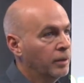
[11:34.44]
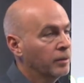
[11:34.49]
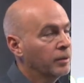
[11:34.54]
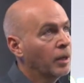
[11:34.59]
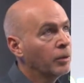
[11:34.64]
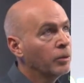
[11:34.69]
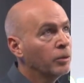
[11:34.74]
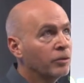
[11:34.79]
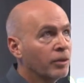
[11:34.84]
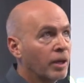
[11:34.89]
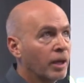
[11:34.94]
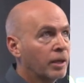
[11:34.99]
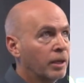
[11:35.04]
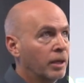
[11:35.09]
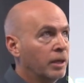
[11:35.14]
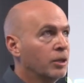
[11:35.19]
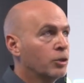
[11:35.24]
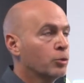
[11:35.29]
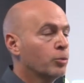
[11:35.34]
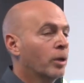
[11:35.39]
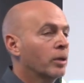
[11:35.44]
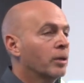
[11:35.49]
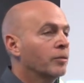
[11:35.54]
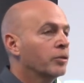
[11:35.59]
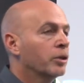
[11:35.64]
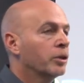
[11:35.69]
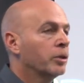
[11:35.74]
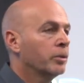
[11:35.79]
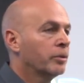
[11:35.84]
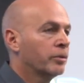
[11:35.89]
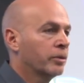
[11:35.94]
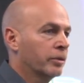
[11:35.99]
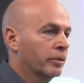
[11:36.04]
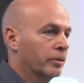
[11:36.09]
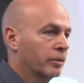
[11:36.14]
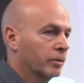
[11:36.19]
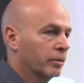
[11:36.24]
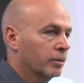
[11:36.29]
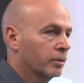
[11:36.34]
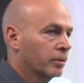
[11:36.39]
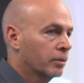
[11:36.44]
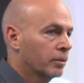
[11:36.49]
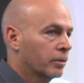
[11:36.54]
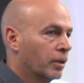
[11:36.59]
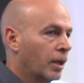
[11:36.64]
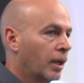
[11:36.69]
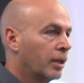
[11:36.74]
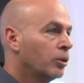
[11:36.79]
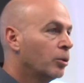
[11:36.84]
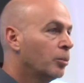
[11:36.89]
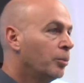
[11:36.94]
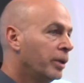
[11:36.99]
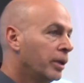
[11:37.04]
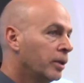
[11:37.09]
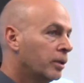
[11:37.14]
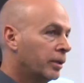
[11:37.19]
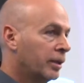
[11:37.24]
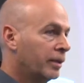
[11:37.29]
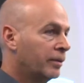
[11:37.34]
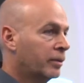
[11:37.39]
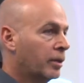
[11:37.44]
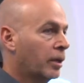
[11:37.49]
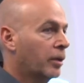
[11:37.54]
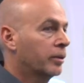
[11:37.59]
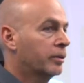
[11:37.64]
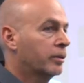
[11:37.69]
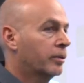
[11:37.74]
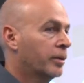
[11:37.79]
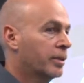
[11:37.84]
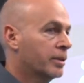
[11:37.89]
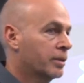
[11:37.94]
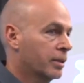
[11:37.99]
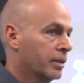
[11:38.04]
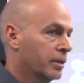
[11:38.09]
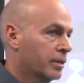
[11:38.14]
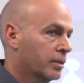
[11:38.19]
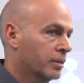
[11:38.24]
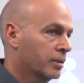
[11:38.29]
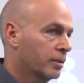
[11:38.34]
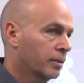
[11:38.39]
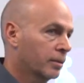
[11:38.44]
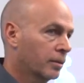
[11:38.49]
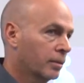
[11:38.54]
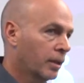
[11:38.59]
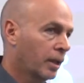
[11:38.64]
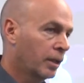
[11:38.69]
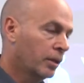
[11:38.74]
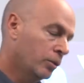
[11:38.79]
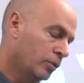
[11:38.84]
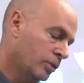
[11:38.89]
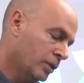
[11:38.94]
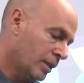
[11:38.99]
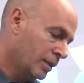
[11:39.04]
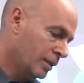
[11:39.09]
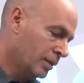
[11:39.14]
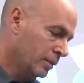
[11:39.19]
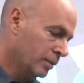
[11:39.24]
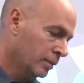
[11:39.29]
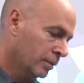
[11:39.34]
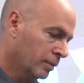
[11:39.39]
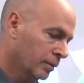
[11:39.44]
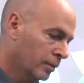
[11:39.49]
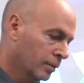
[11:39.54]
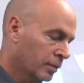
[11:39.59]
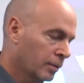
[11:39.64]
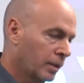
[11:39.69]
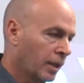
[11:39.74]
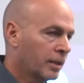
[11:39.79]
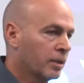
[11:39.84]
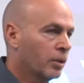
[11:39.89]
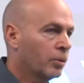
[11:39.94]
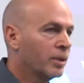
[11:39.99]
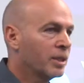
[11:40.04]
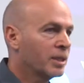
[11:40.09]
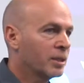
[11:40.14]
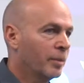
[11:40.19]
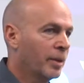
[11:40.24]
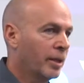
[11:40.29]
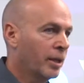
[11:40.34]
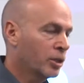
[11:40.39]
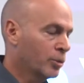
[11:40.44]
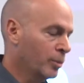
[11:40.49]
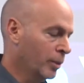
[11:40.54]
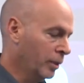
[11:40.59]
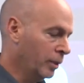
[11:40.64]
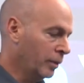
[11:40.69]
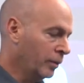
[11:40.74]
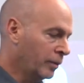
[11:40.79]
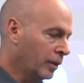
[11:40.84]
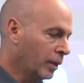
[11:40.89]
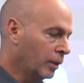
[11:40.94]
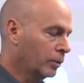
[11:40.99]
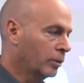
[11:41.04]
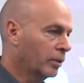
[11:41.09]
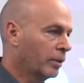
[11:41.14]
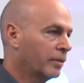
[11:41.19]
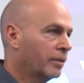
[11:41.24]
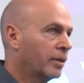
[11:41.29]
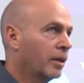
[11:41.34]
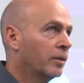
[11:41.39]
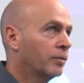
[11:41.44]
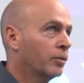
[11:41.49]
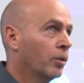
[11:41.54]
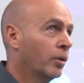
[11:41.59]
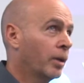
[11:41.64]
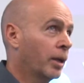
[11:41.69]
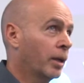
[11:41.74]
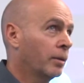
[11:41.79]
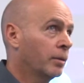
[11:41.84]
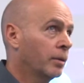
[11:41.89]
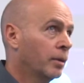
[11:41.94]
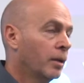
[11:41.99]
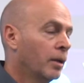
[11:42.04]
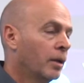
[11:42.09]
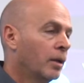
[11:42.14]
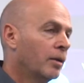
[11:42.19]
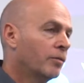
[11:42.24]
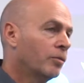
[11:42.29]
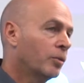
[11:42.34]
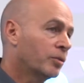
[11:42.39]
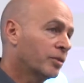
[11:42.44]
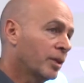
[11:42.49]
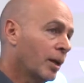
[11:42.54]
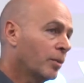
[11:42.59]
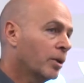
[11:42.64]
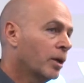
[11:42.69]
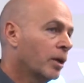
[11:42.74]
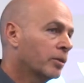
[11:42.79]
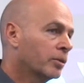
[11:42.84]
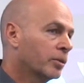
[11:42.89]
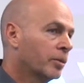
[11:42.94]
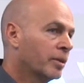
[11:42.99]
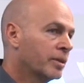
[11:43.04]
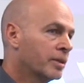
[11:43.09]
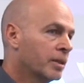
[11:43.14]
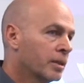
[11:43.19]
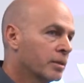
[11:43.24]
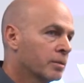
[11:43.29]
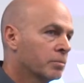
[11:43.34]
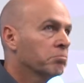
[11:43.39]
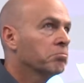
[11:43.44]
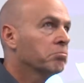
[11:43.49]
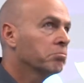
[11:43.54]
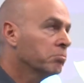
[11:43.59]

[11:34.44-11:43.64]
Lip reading: Now you take each one of the users and you build his characteristics. And you just, like a risk management, you're saying to yourself, okay, for some characteristics,